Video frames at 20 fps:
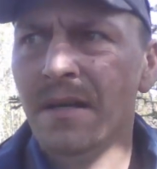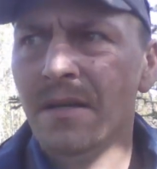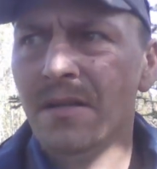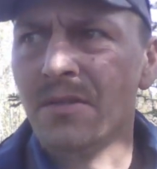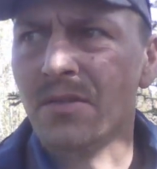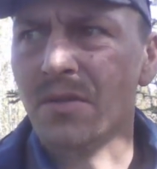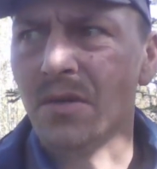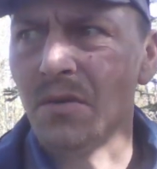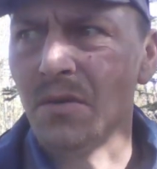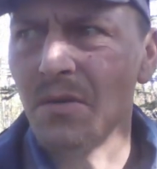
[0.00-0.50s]

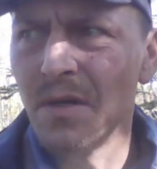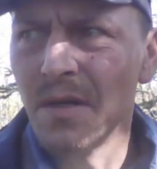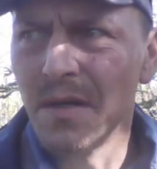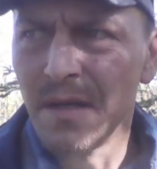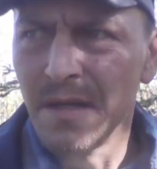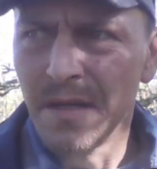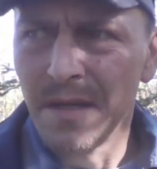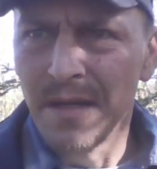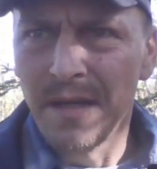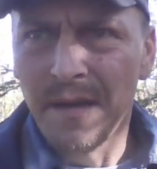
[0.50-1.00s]
So
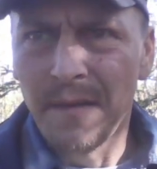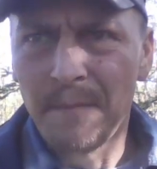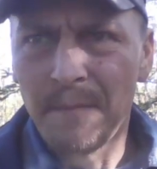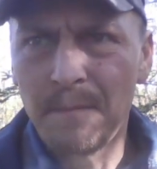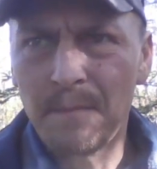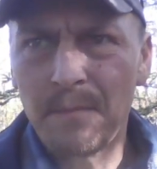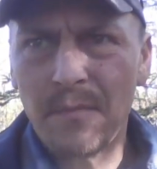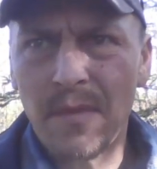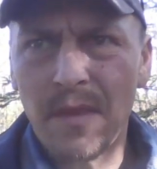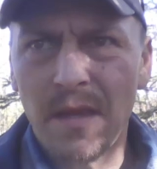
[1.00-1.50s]

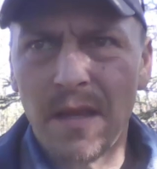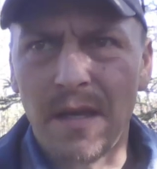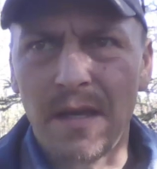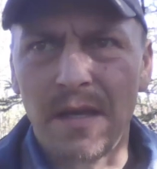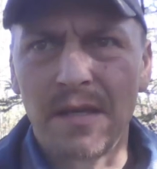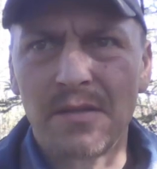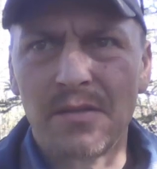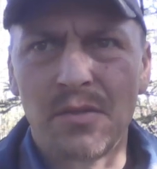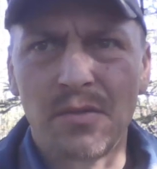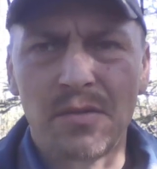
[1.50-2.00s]

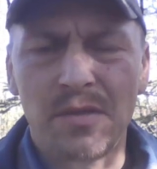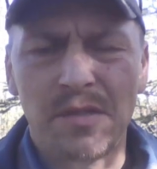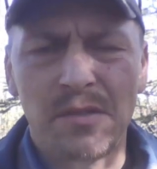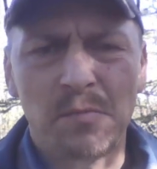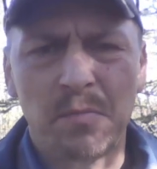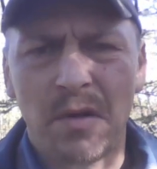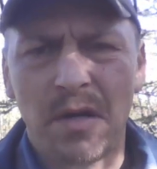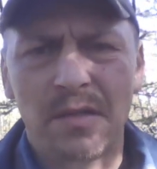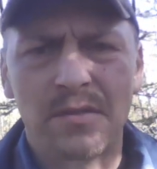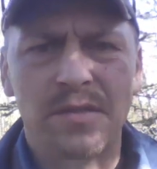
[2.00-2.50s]
he's doing these
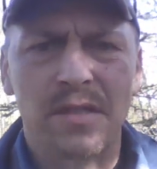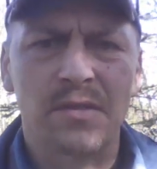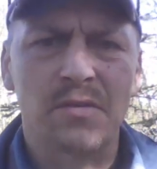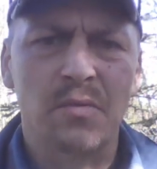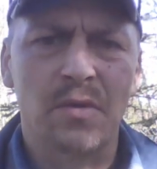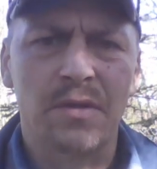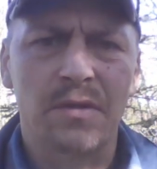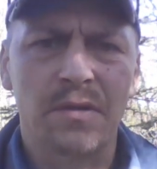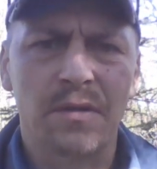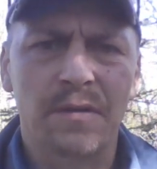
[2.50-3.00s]
projects
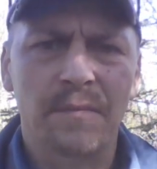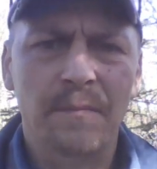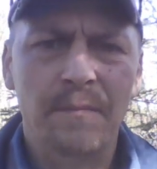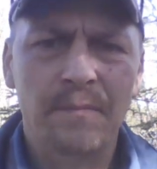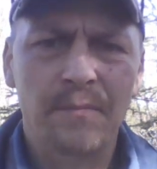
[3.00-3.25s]
with her,